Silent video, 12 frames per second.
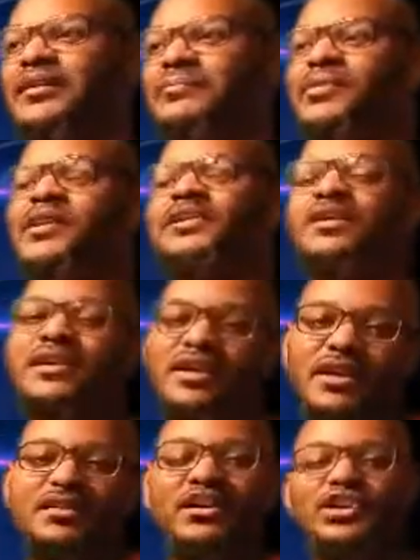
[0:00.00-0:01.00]
be,
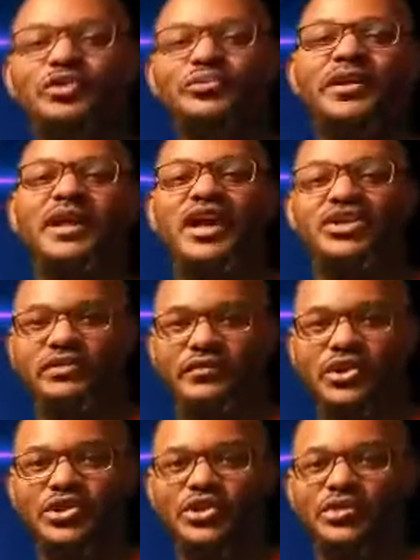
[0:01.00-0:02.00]
again, a little bit
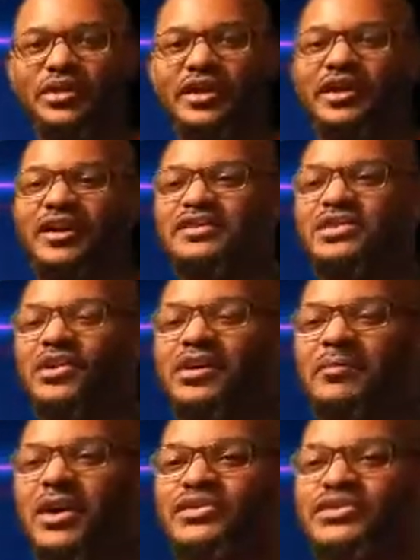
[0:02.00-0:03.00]
controversial, and I talk
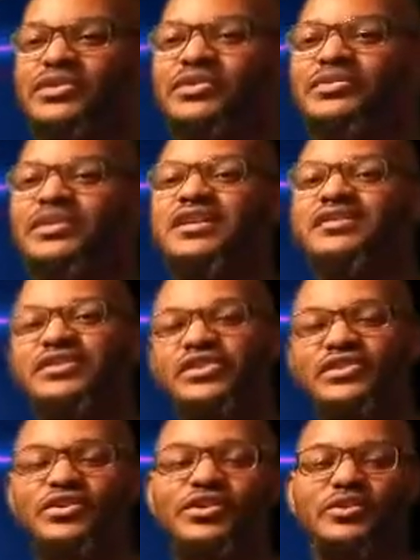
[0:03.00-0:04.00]
about certain things in the
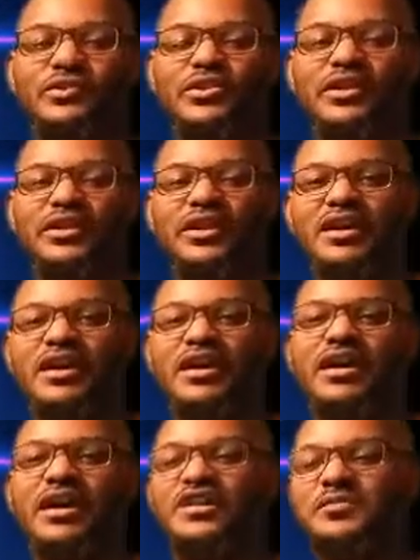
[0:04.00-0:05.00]
sneaker community,
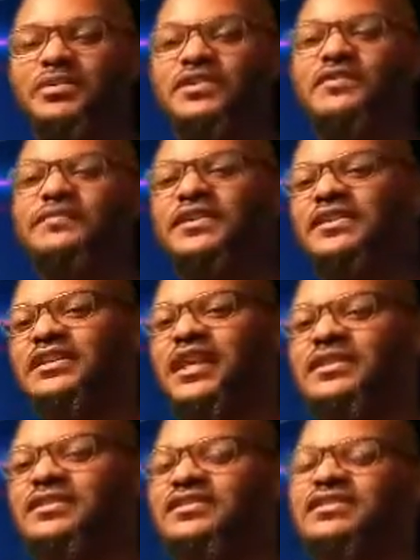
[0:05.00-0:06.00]
specifically
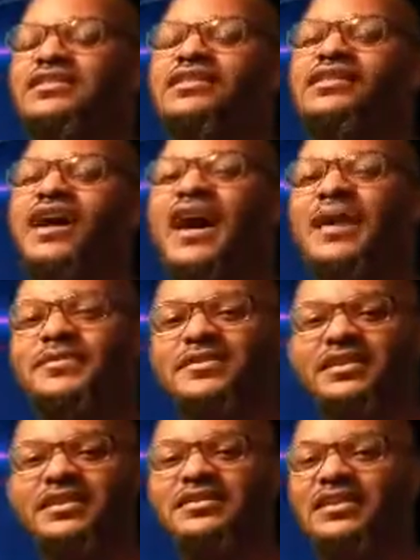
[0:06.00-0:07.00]
like the sneaker apps,
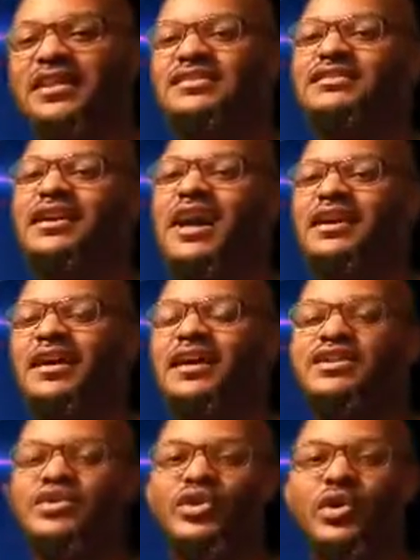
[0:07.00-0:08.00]
things like
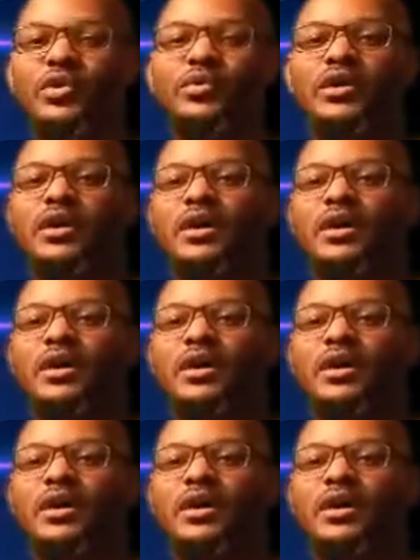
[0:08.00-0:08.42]
StockX, GOAT,